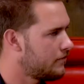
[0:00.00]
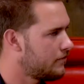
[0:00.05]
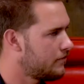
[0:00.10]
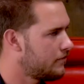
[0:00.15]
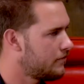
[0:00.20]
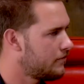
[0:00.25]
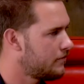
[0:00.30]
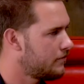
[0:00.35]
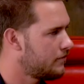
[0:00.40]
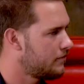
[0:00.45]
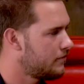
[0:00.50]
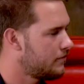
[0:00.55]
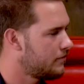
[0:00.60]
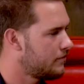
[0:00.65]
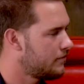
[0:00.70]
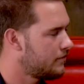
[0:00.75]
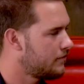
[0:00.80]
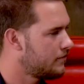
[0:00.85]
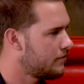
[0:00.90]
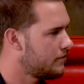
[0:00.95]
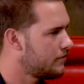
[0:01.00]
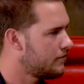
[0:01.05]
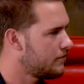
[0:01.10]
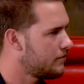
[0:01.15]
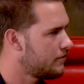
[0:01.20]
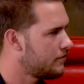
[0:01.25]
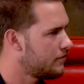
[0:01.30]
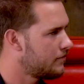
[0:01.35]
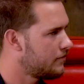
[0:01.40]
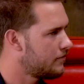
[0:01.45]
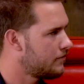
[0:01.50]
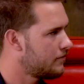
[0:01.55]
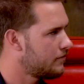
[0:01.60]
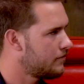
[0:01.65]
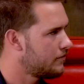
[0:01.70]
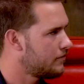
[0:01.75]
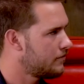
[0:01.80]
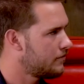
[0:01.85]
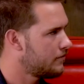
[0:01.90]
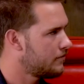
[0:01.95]

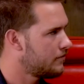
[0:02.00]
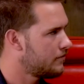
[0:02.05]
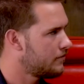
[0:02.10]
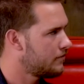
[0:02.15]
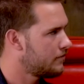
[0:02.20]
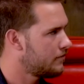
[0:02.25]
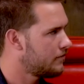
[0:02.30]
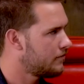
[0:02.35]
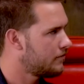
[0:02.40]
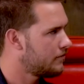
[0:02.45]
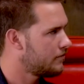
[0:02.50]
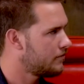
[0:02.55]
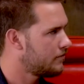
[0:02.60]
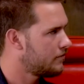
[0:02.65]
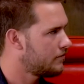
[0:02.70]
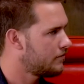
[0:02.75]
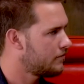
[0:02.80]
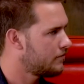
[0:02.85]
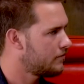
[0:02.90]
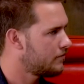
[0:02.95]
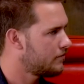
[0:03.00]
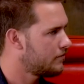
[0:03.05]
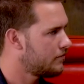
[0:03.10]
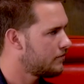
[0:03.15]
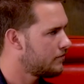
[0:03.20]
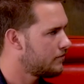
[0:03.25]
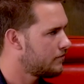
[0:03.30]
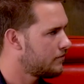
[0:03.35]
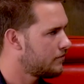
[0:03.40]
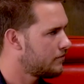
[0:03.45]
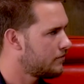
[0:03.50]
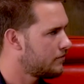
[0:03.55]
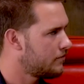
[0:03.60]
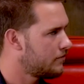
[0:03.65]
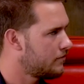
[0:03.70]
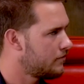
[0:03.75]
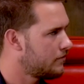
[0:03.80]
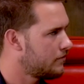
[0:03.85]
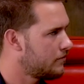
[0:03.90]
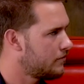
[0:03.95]

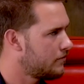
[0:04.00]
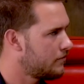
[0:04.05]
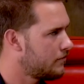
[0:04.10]
[no speech]